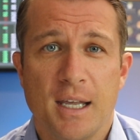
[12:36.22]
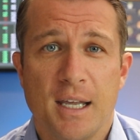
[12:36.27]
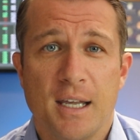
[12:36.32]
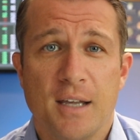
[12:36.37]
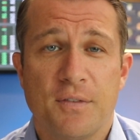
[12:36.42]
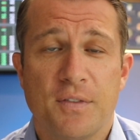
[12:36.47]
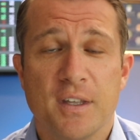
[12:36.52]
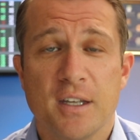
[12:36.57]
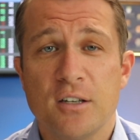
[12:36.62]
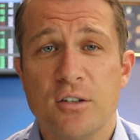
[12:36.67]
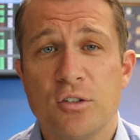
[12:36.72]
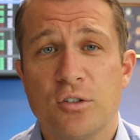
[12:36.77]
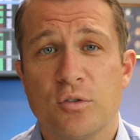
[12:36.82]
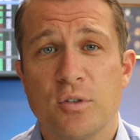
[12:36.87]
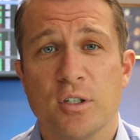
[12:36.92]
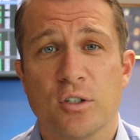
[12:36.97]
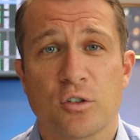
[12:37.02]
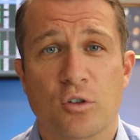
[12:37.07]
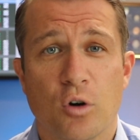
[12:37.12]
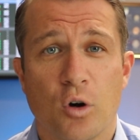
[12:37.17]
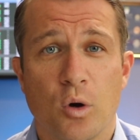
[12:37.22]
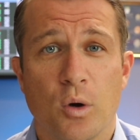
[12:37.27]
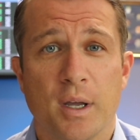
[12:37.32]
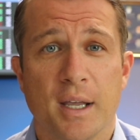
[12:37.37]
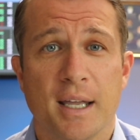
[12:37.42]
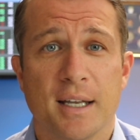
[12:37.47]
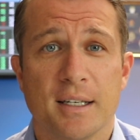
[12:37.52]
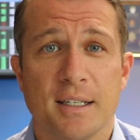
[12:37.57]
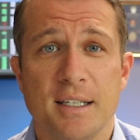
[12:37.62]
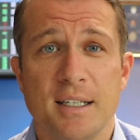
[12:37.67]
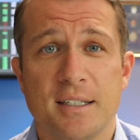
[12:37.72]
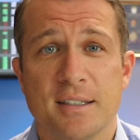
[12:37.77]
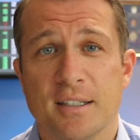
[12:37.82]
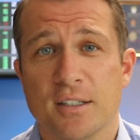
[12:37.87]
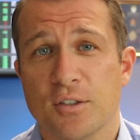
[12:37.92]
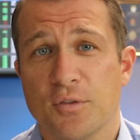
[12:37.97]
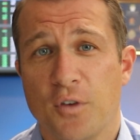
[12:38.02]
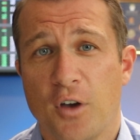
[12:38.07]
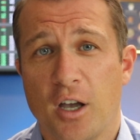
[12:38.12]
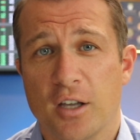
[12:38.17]
If the industry is growing at least
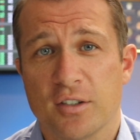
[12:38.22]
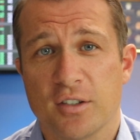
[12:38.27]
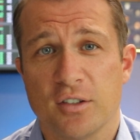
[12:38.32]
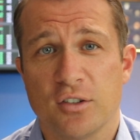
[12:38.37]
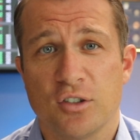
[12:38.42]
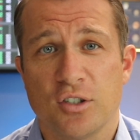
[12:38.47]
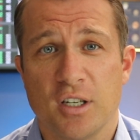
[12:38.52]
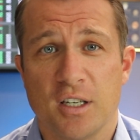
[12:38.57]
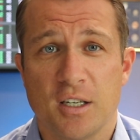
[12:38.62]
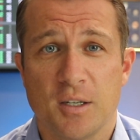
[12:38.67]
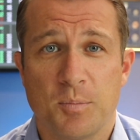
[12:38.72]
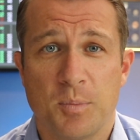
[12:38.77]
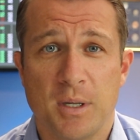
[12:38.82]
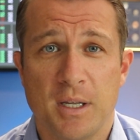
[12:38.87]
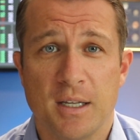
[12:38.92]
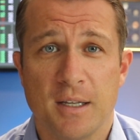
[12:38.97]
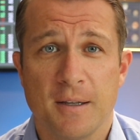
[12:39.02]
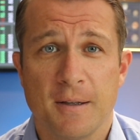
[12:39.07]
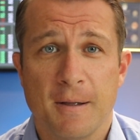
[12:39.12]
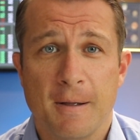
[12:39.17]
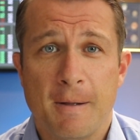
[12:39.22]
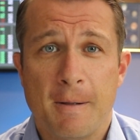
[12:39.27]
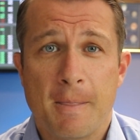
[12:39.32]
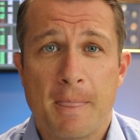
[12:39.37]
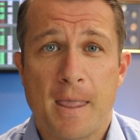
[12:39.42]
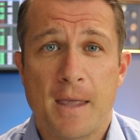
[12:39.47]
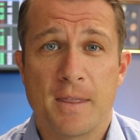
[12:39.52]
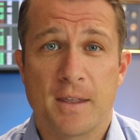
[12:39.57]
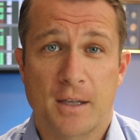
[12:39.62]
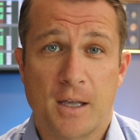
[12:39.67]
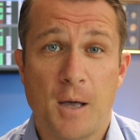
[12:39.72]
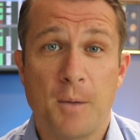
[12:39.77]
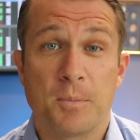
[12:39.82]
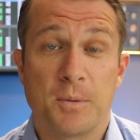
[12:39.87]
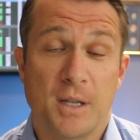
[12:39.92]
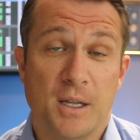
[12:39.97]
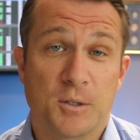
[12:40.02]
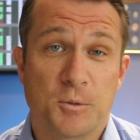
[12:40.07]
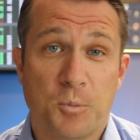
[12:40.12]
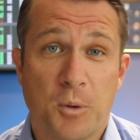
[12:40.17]
as fast as GDP and the
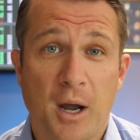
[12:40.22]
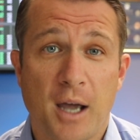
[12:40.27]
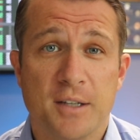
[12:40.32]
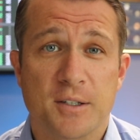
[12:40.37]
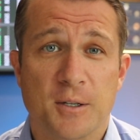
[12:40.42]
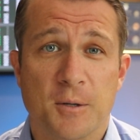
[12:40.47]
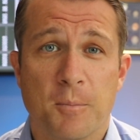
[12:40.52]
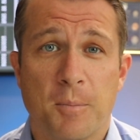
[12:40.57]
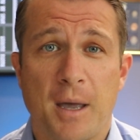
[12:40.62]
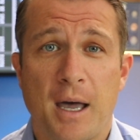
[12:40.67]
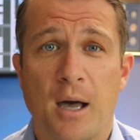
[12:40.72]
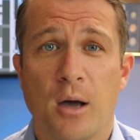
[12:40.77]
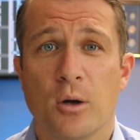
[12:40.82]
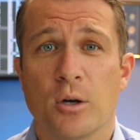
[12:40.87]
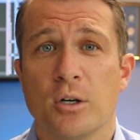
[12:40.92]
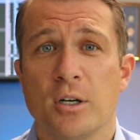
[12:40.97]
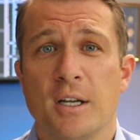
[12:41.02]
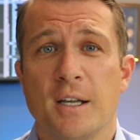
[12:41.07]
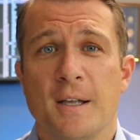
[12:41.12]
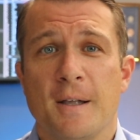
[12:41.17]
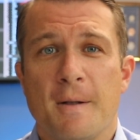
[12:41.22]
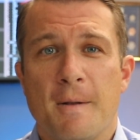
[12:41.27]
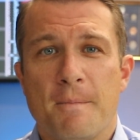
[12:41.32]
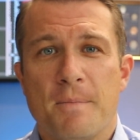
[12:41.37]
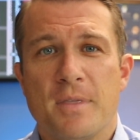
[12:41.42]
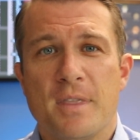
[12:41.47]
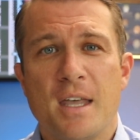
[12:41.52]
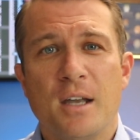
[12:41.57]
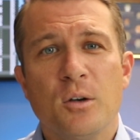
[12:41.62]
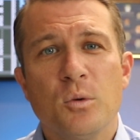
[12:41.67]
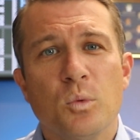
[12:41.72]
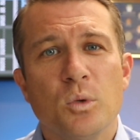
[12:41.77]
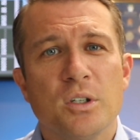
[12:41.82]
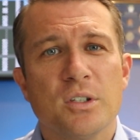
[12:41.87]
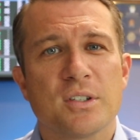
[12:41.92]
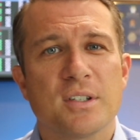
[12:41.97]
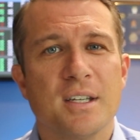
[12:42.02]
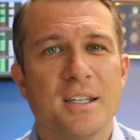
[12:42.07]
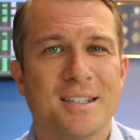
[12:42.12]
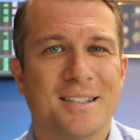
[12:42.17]
company has pricing power, then it
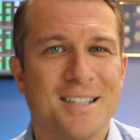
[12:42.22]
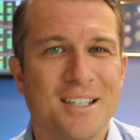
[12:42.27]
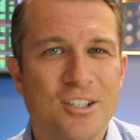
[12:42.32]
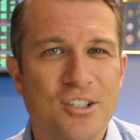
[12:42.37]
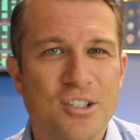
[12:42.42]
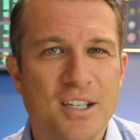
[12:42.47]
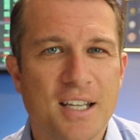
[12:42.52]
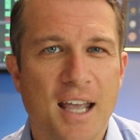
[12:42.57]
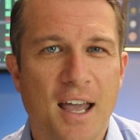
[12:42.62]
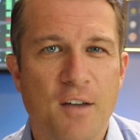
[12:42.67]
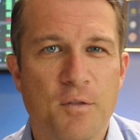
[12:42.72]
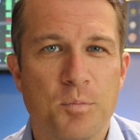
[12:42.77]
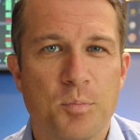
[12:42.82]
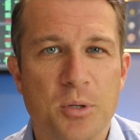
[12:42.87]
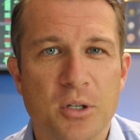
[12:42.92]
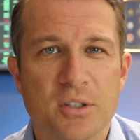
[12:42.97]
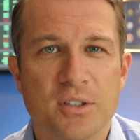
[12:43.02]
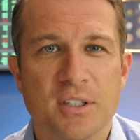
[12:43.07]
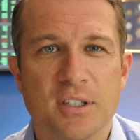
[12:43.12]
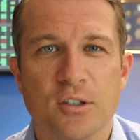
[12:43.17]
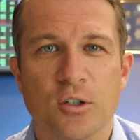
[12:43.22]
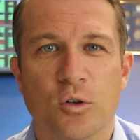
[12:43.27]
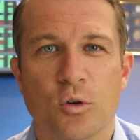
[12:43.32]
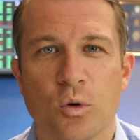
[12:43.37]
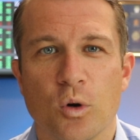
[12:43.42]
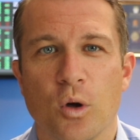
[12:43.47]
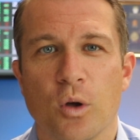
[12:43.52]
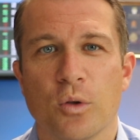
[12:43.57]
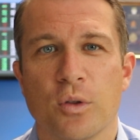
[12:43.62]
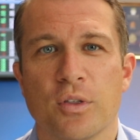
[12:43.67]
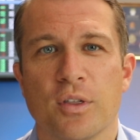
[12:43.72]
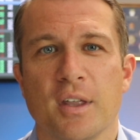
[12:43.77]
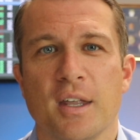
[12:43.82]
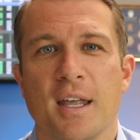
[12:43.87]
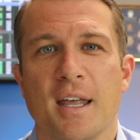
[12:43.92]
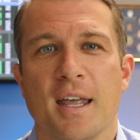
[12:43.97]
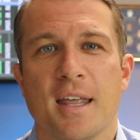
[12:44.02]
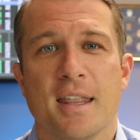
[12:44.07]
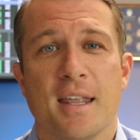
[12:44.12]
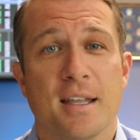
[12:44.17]
will essentially have built-in growth
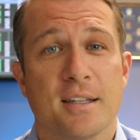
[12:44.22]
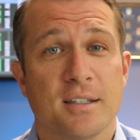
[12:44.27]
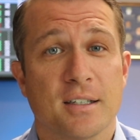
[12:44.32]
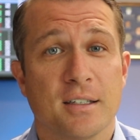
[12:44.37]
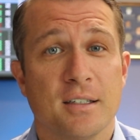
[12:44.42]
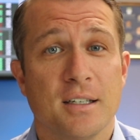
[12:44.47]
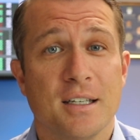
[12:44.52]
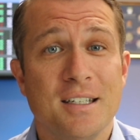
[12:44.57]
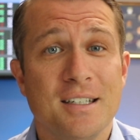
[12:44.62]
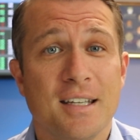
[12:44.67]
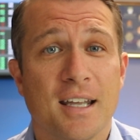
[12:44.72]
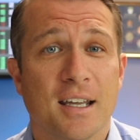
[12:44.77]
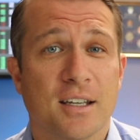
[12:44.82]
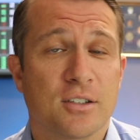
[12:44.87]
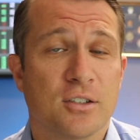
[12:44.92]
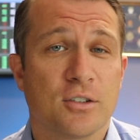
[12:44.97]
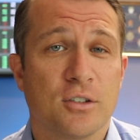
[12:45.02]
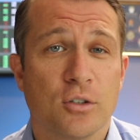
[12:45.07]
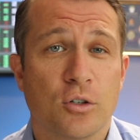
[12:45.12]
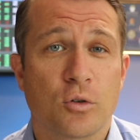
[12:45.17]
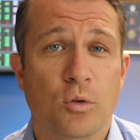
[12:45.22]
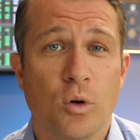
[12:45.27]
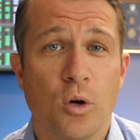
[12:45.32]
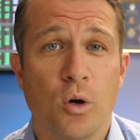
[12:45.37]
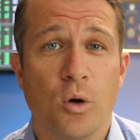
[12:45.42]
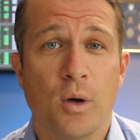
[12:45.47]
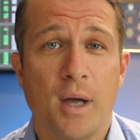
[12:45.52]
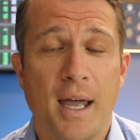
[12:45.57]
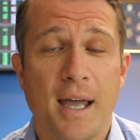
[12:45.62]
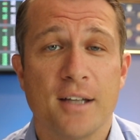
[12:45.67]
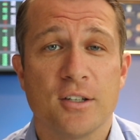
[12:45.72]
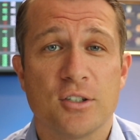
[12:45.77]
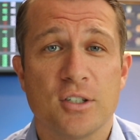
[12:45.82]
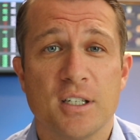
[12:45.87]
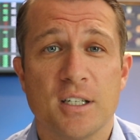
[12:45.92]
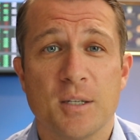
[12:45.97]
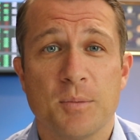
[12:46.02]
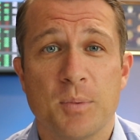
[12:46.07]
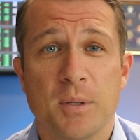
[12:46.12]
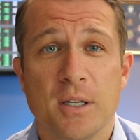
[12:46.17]
that's indexed to grow at
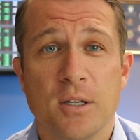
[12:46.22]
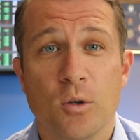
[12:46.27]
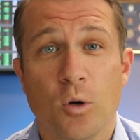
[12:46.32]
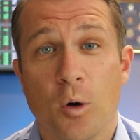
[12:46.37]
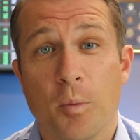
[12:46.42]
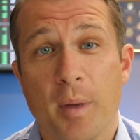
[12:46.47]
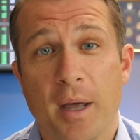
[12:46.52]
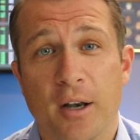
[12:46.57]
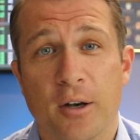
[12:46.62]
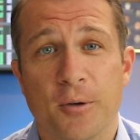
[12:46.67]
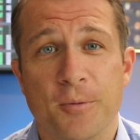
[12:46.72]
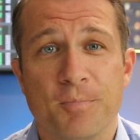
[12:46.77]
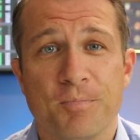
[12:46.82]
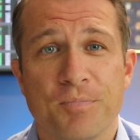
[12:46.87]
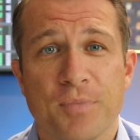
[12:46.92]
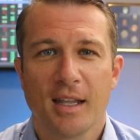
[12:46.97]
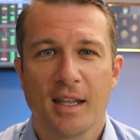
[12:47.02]
GDP or better.